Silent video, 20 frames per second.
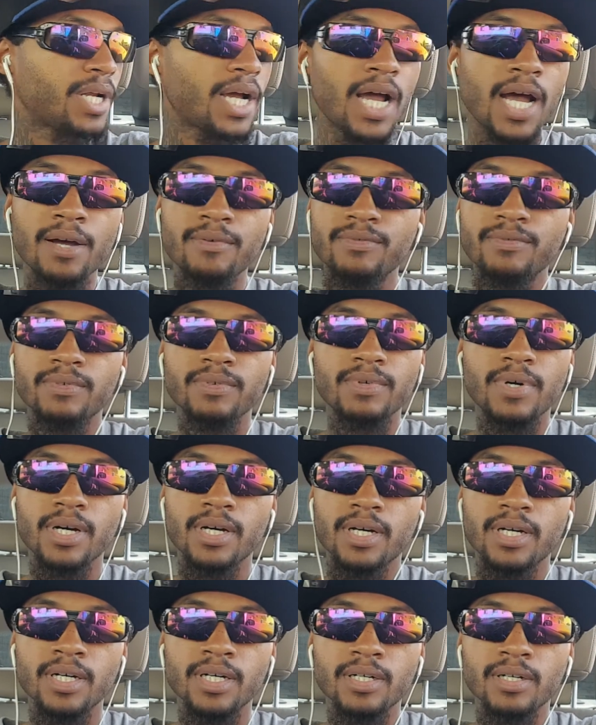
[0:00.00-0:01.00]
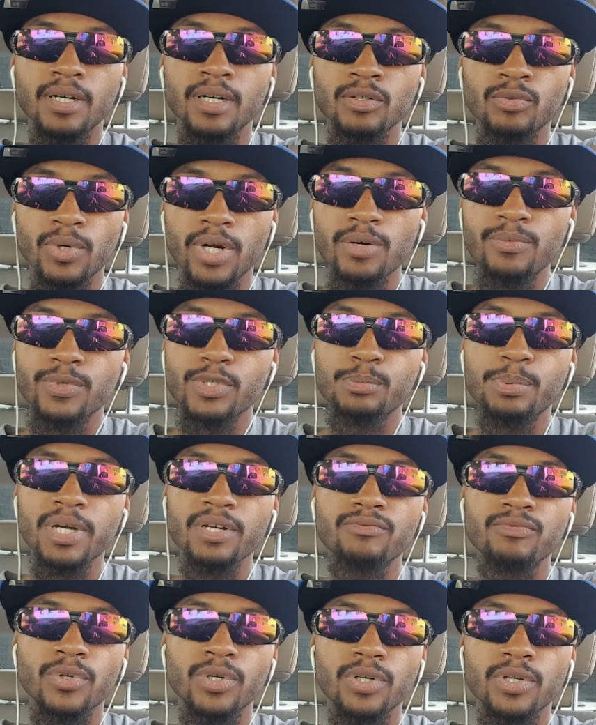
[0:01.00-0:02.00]
I have a great
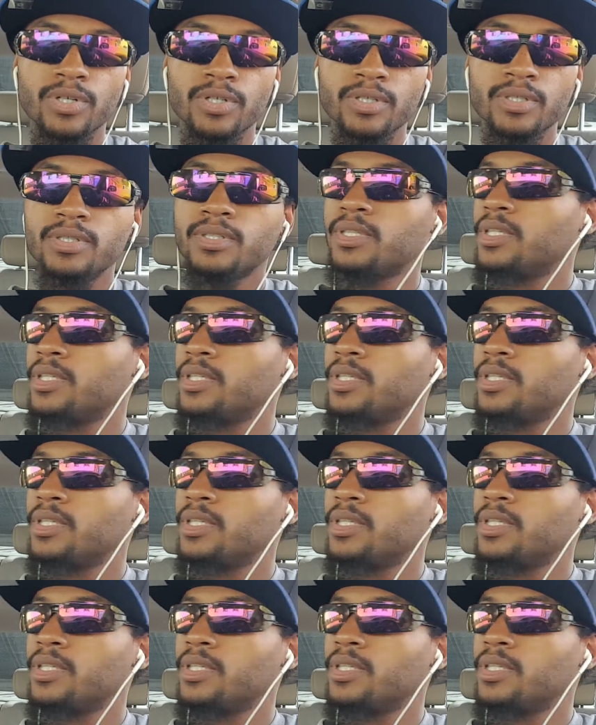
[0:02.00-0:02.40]
respect for